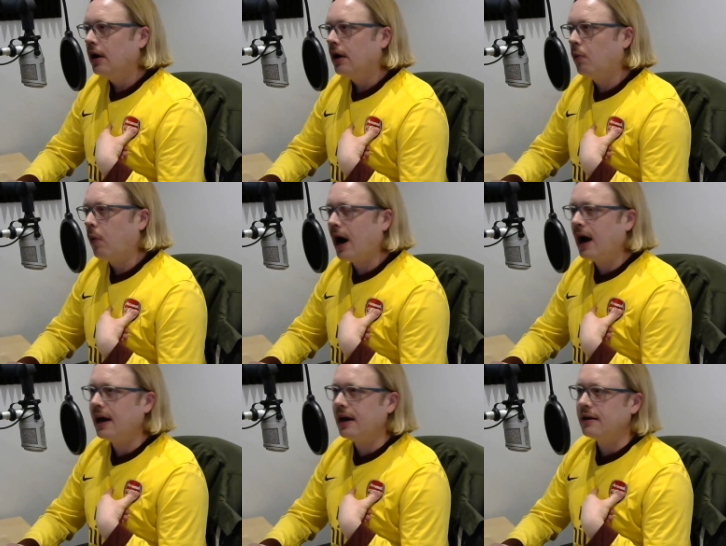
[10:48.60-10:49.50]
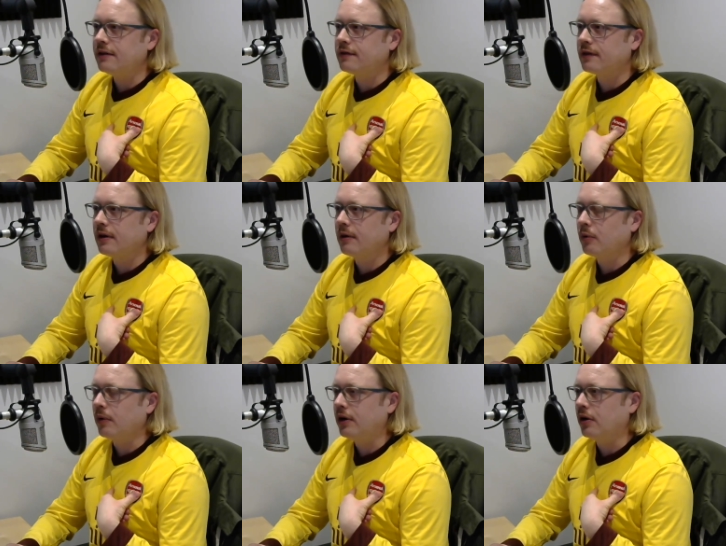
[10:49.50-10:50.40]
why is
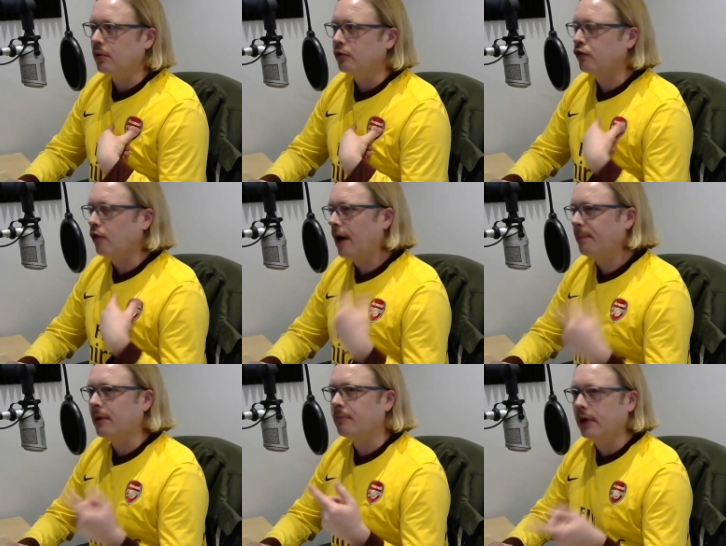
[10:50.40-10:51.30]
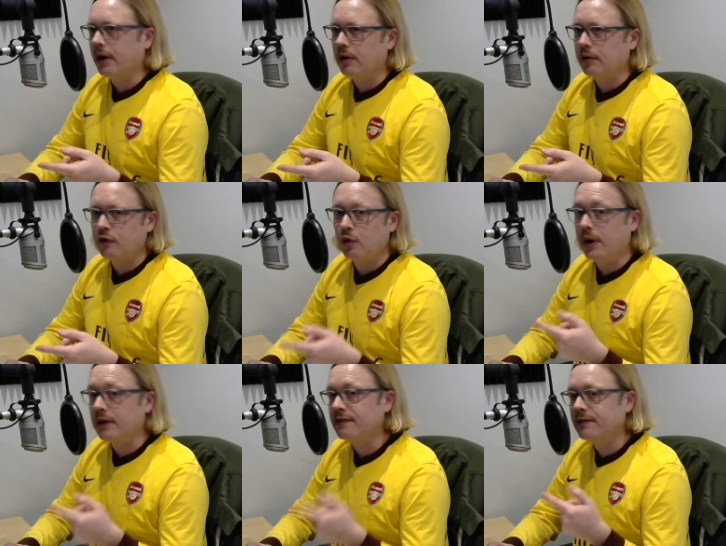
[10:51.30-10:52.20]
Mourinho dropping players who
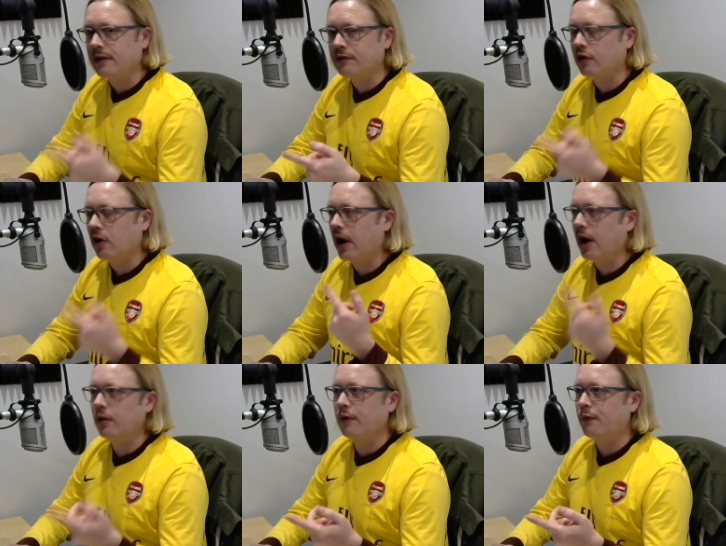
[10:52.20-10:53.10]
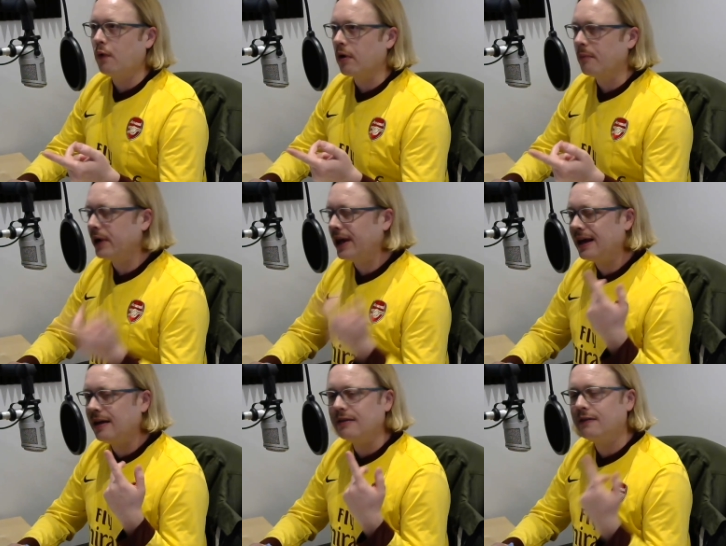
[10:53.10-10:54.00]
he insists are out of form, but he
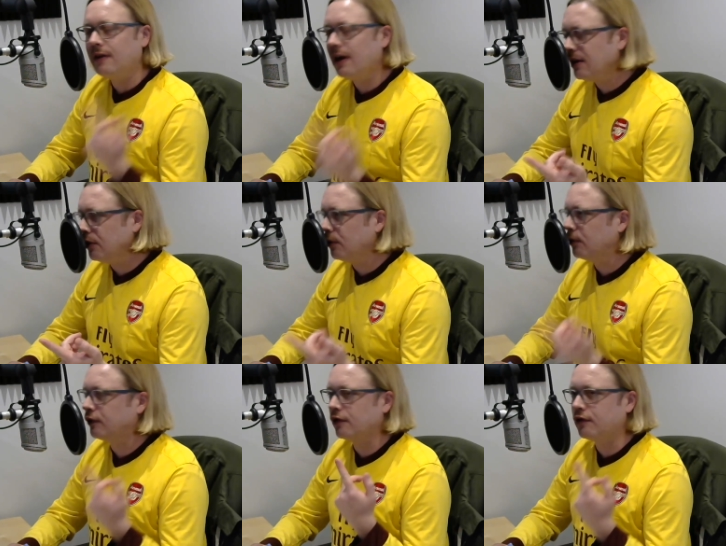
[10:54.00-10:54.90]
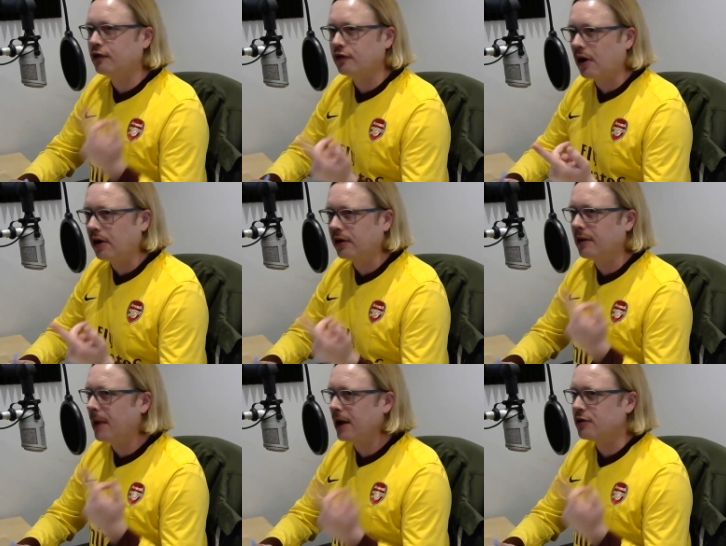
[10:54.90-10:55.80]
continues to start
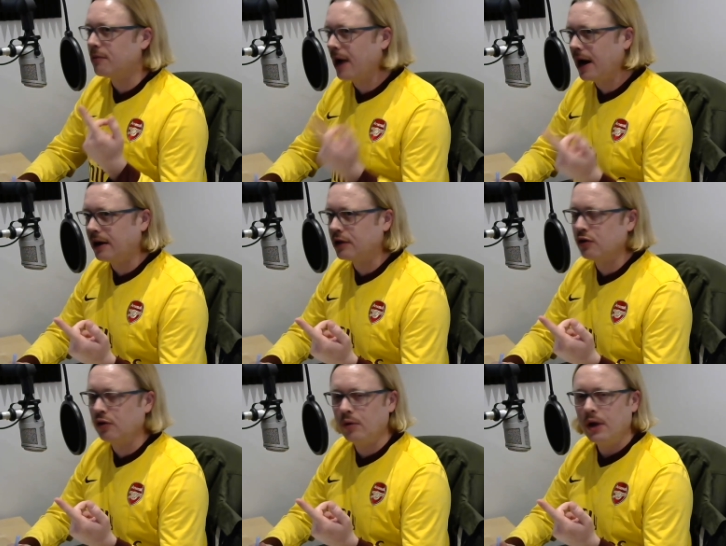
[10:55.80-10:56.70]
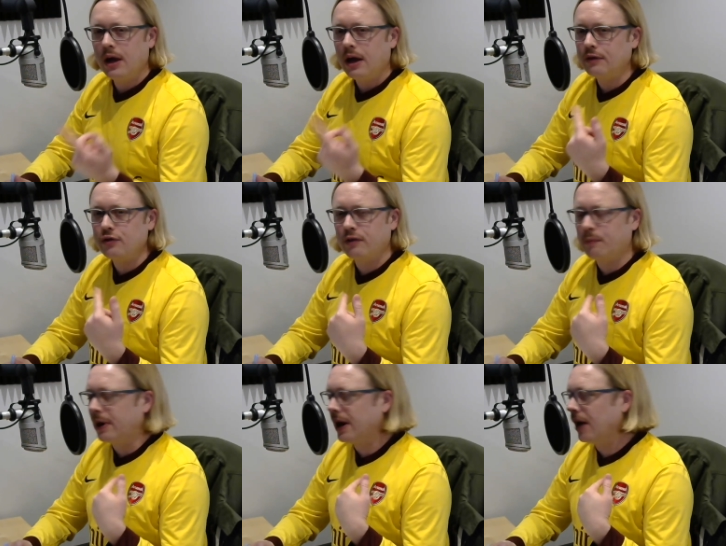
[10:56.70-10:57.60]
Nemanja Matic, who has just
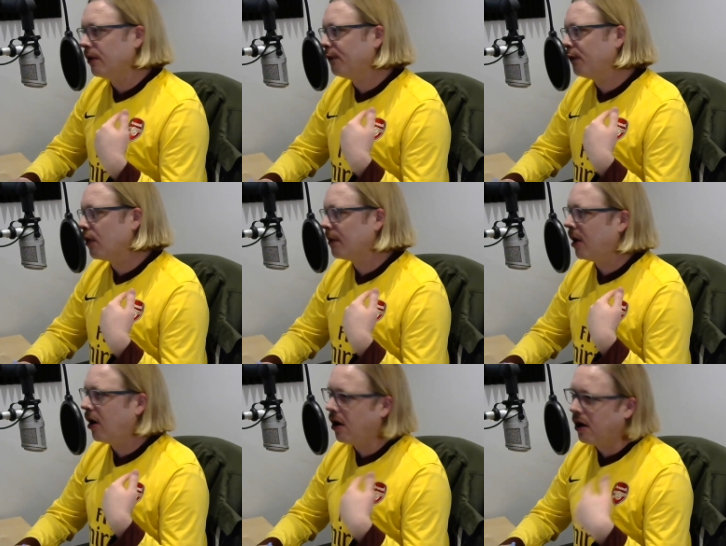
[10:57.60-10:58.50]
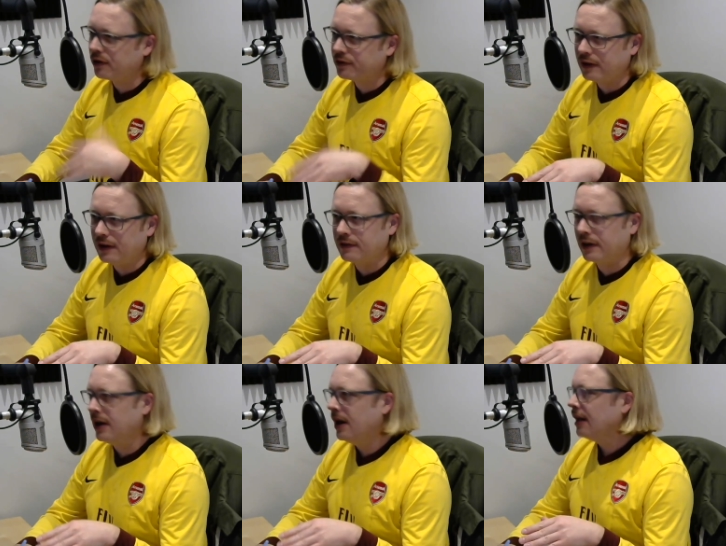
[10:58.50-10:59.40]
been out of form all
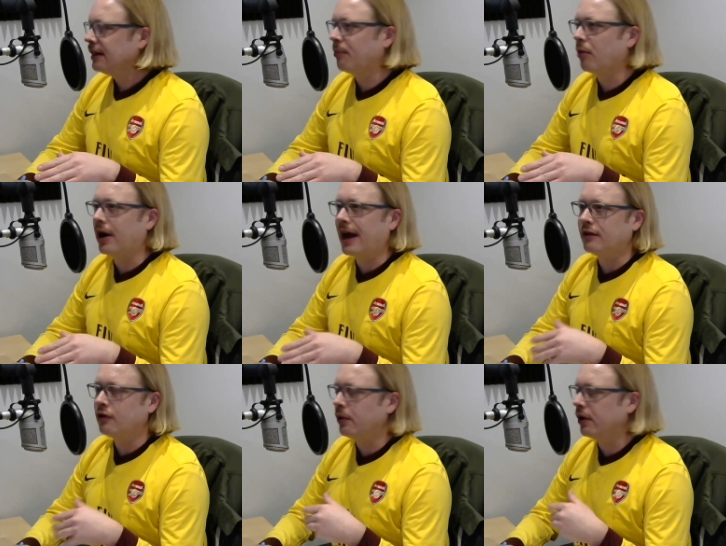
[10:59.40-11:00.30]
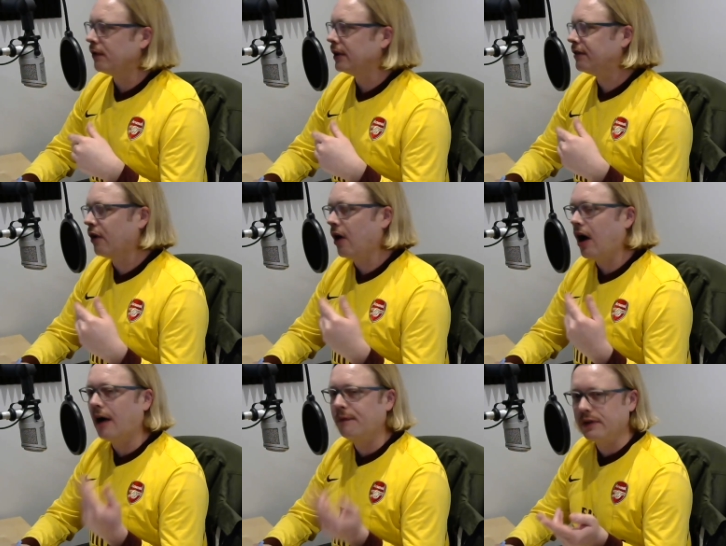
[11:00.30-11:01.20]
season. They brought Antonio Valencia
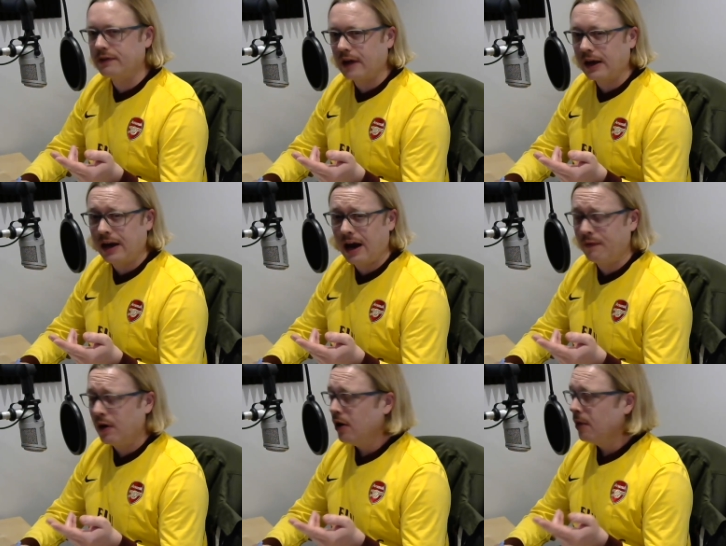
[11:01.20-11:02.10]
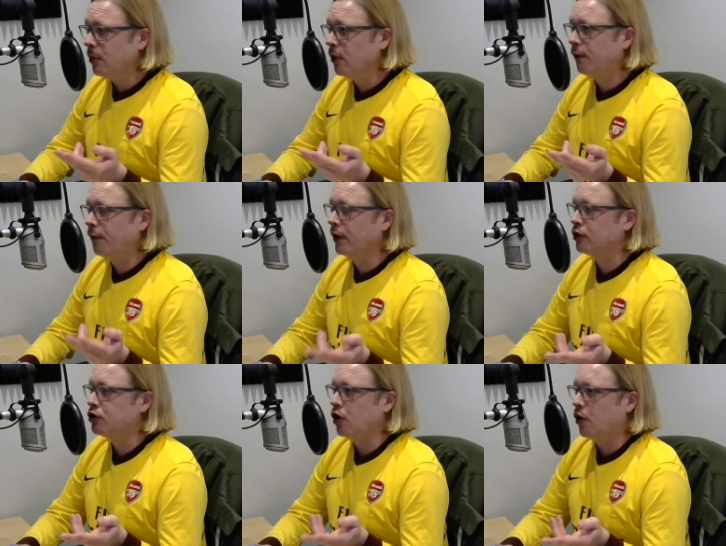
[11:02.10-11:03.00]
off in the second half, moved
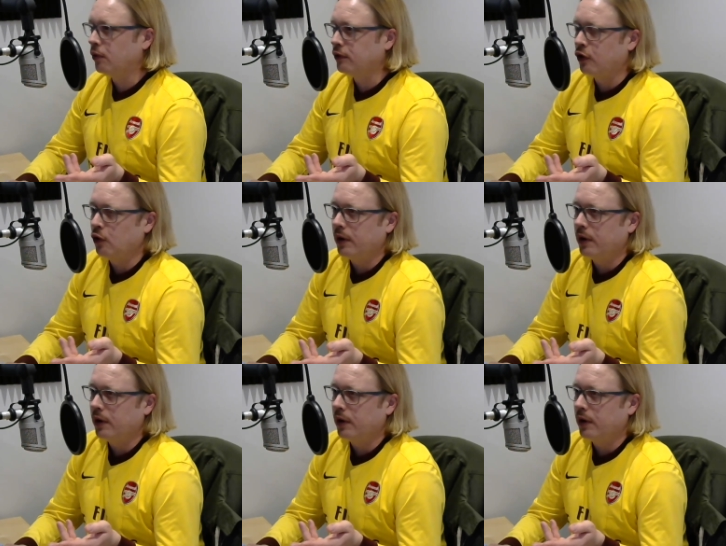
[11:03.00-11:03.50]
Phil Jones, who